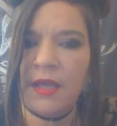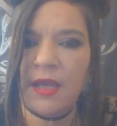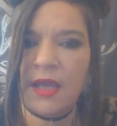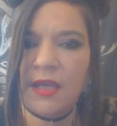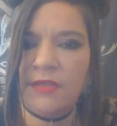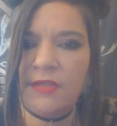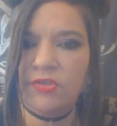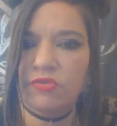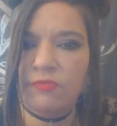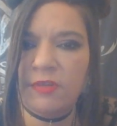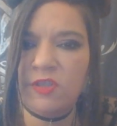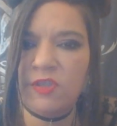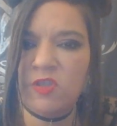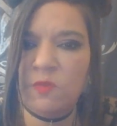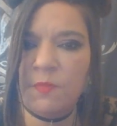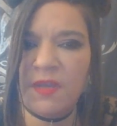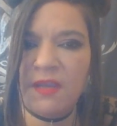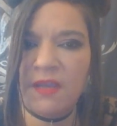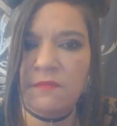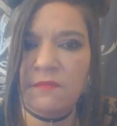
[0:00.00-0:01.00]
and your
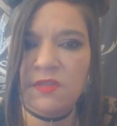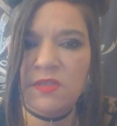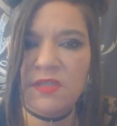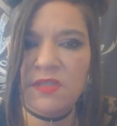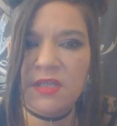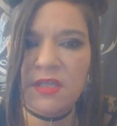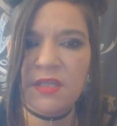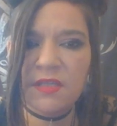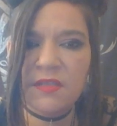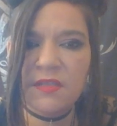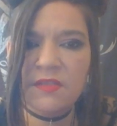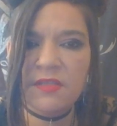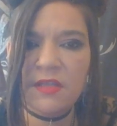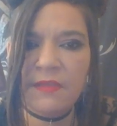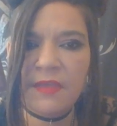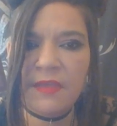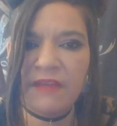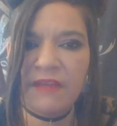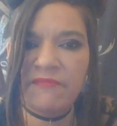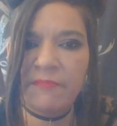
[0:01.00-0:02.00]
experiences
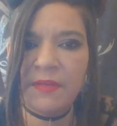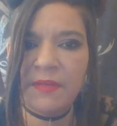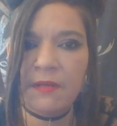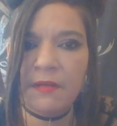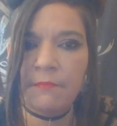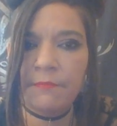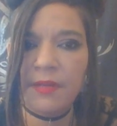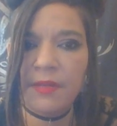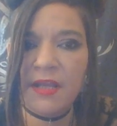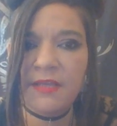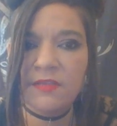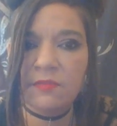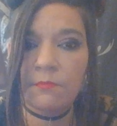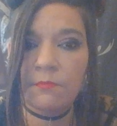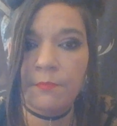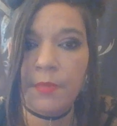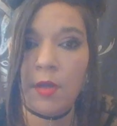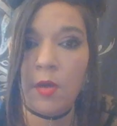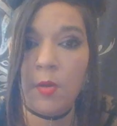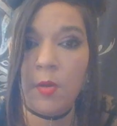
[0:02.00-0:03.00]
that have been
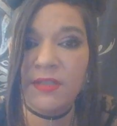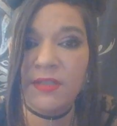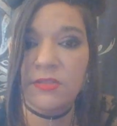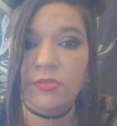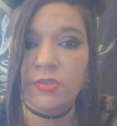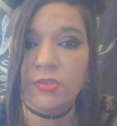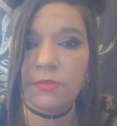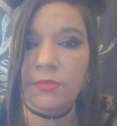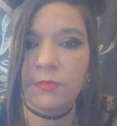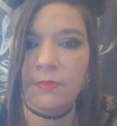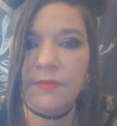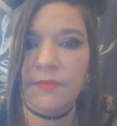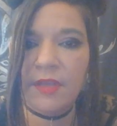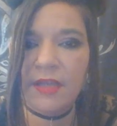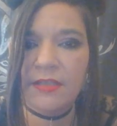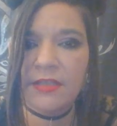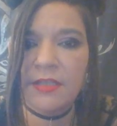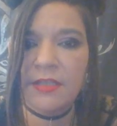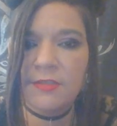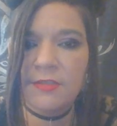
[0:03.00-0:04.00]
unpleasant behind you.
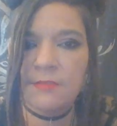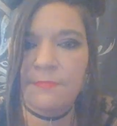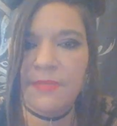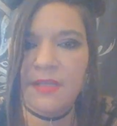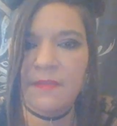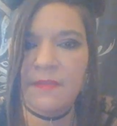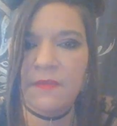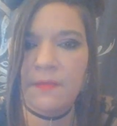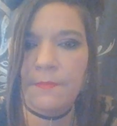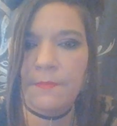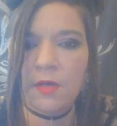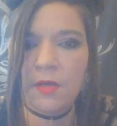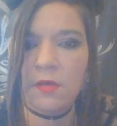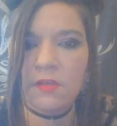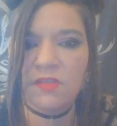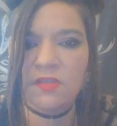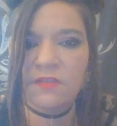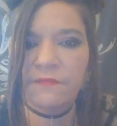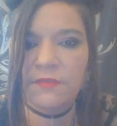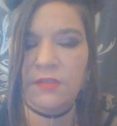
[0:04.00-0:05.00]
They need to be in the
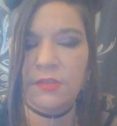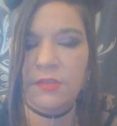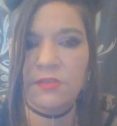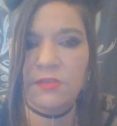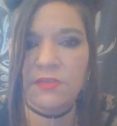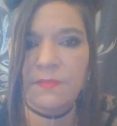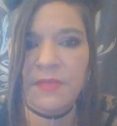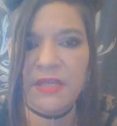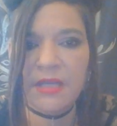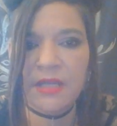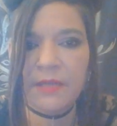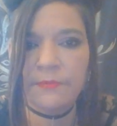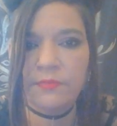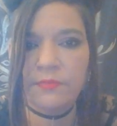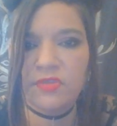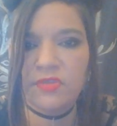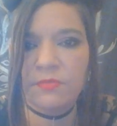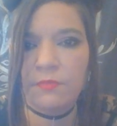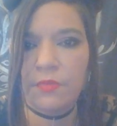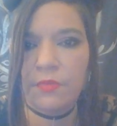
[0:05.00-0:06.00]
past for you to be able
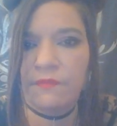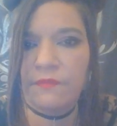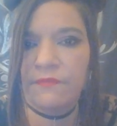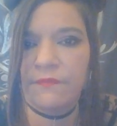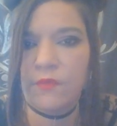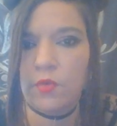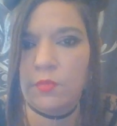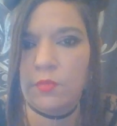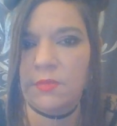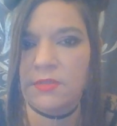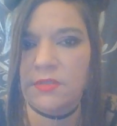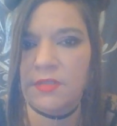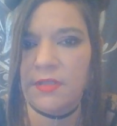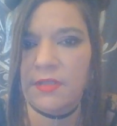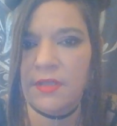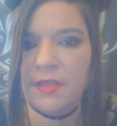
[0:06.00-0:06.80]
to move forward.